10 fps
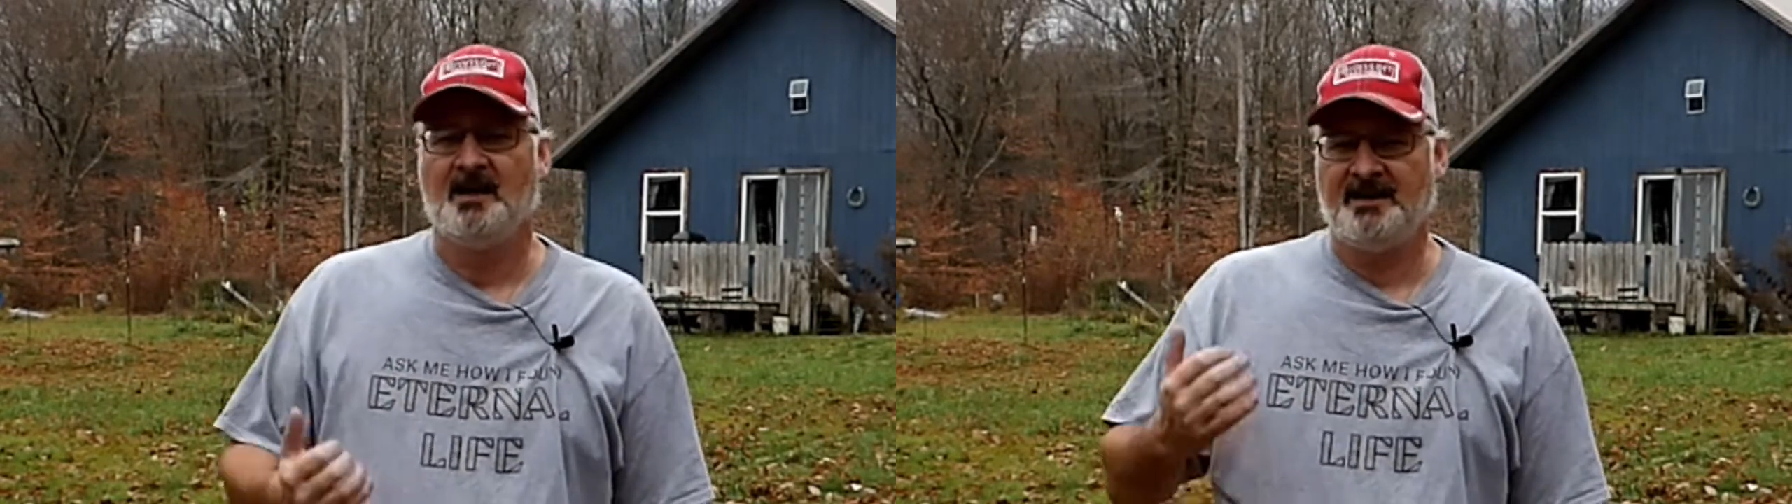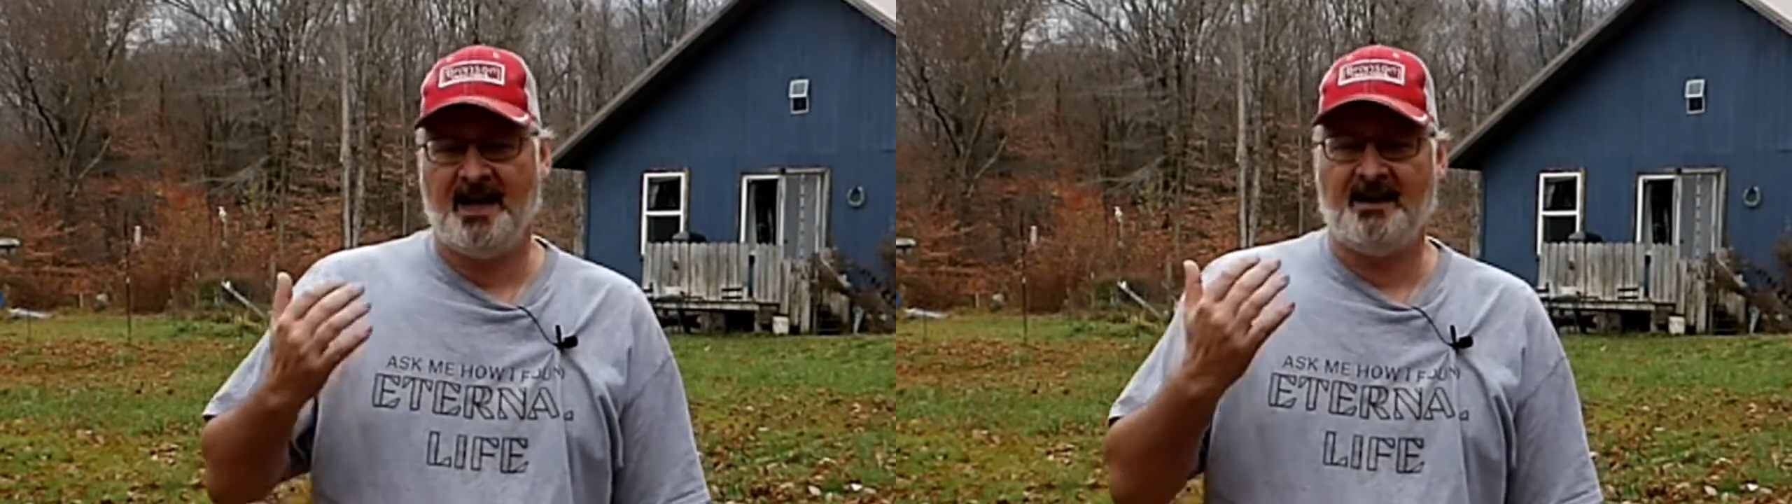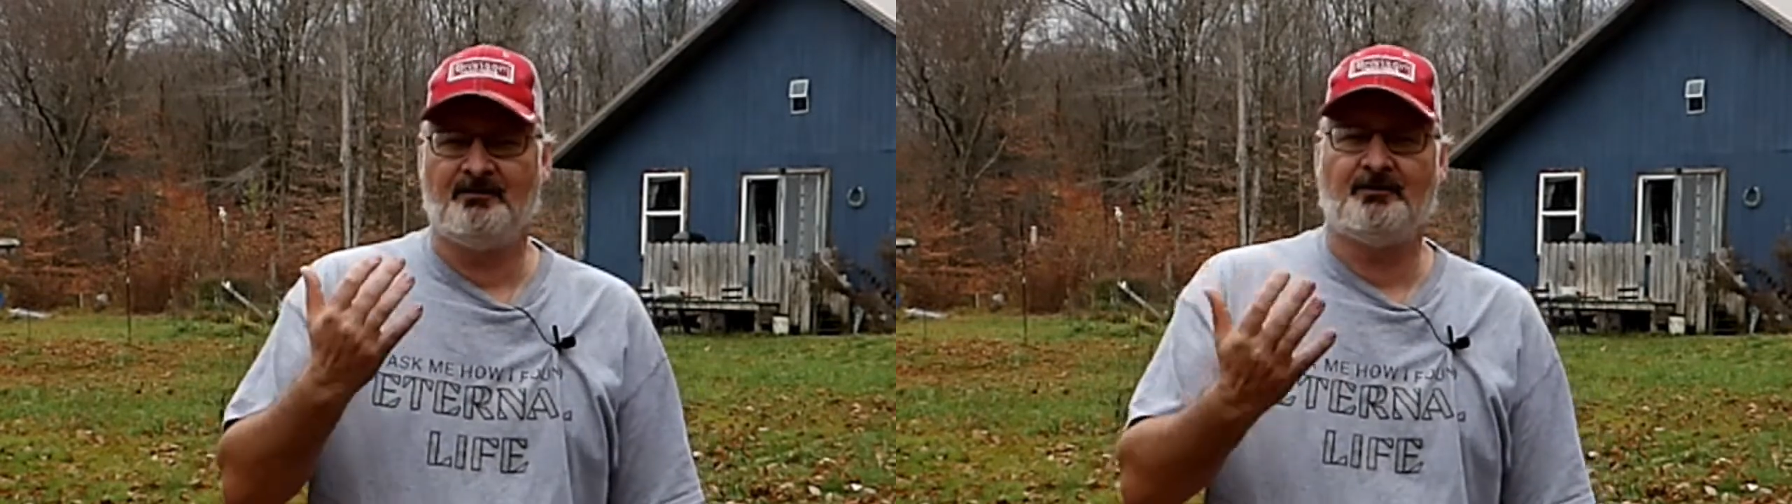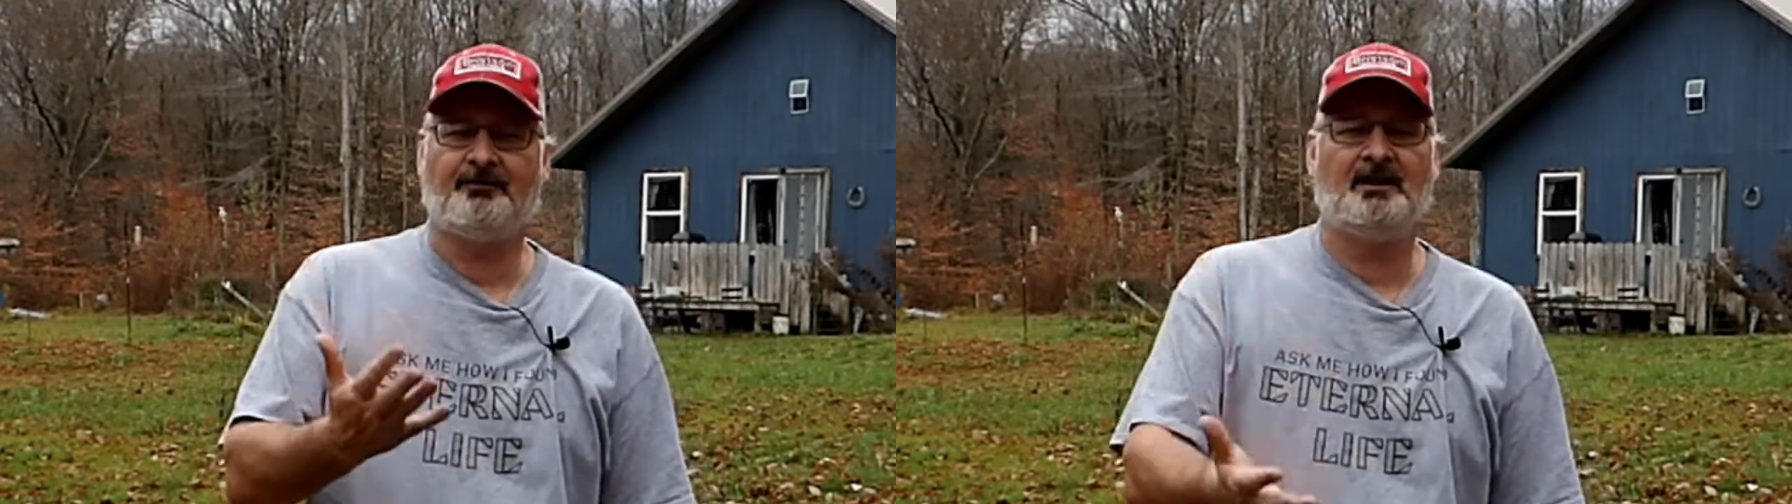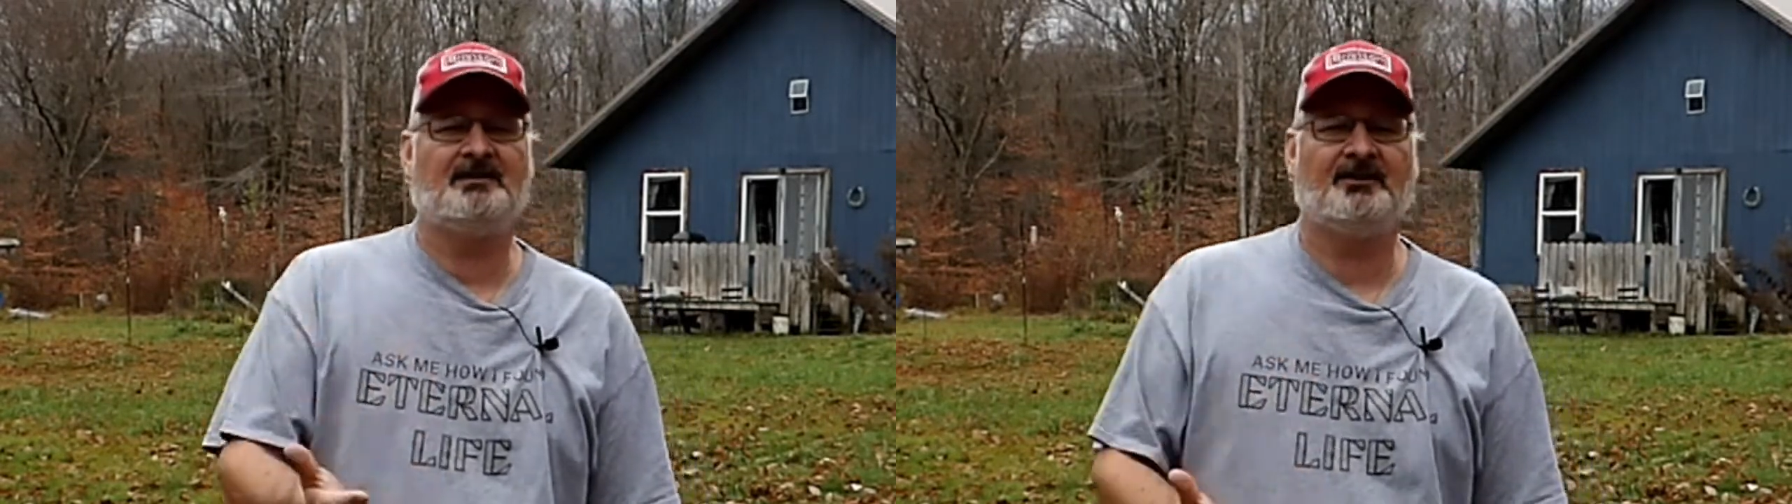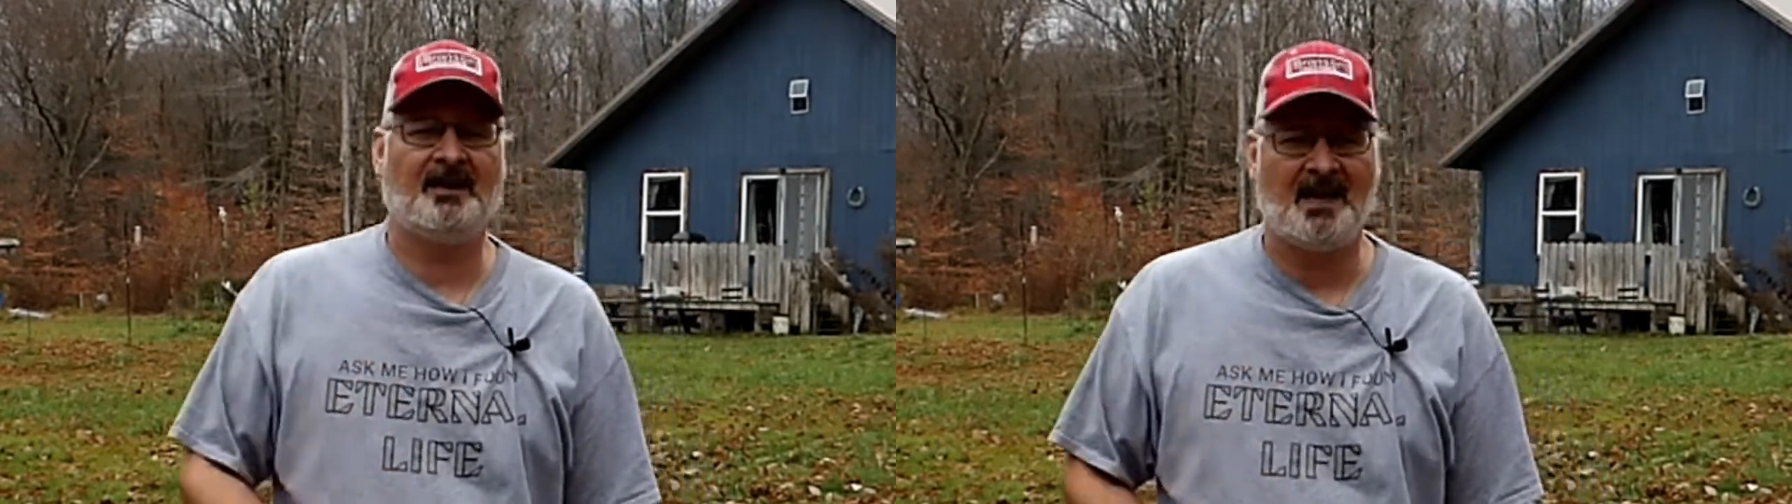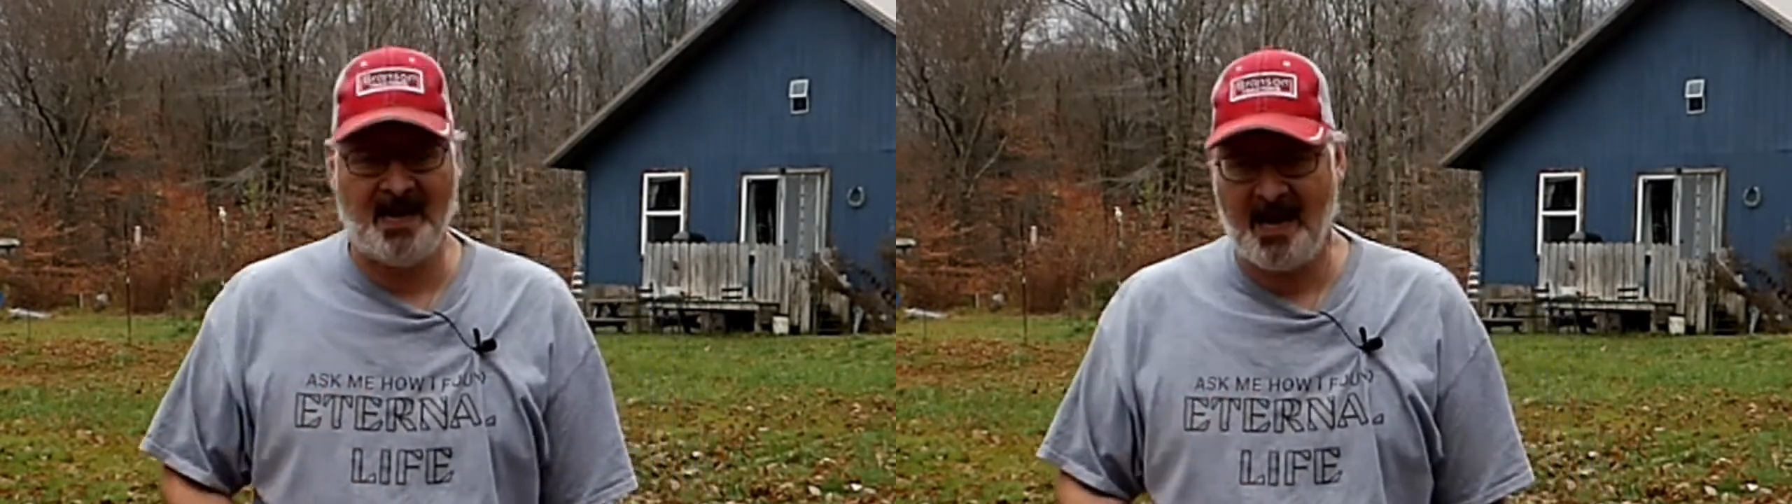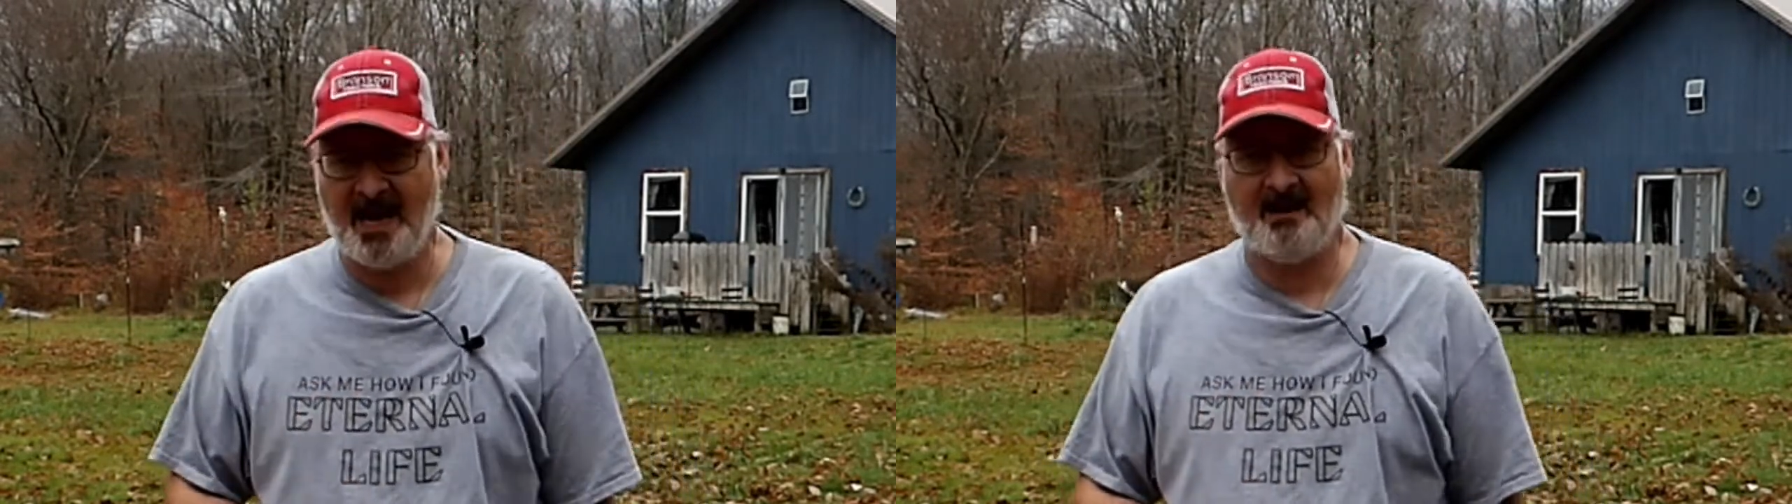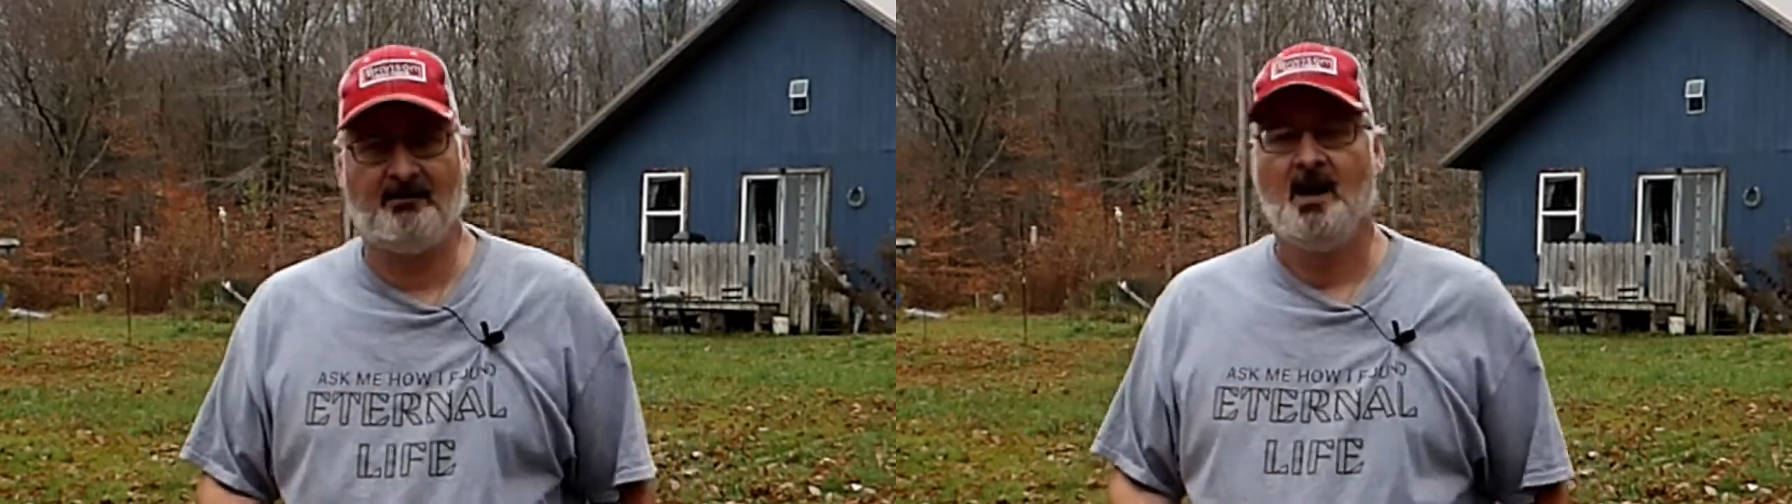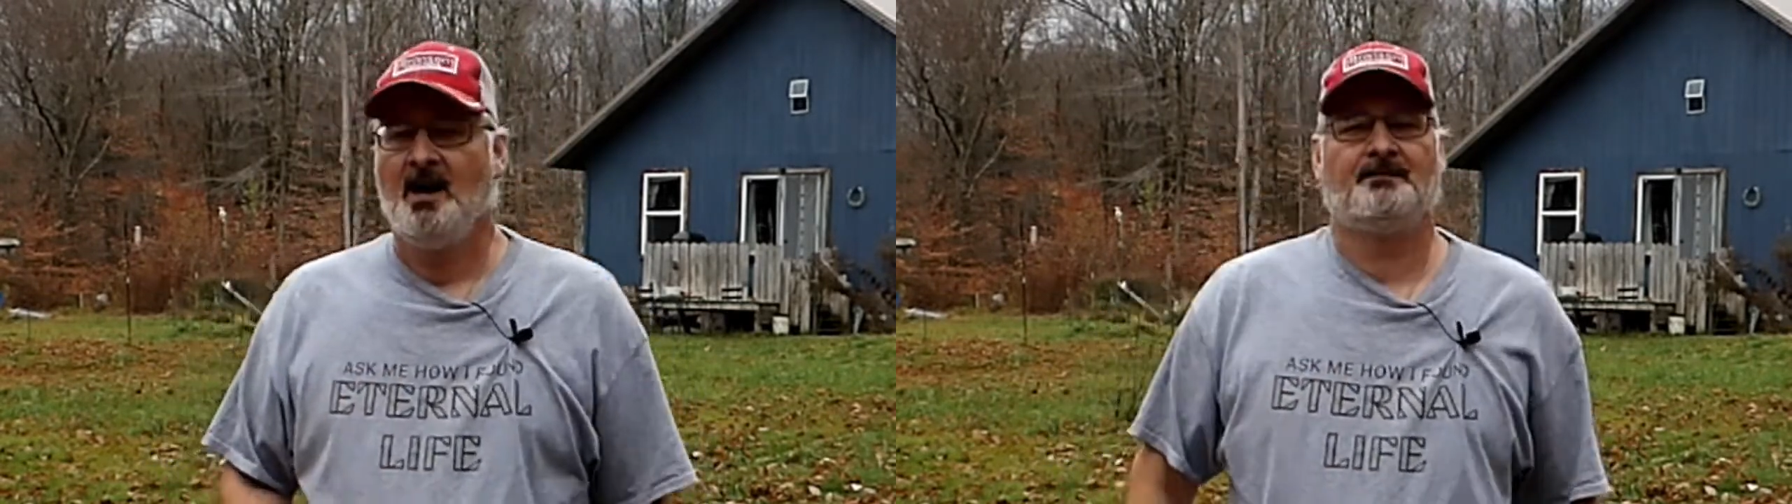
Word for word: to have the friends that I have.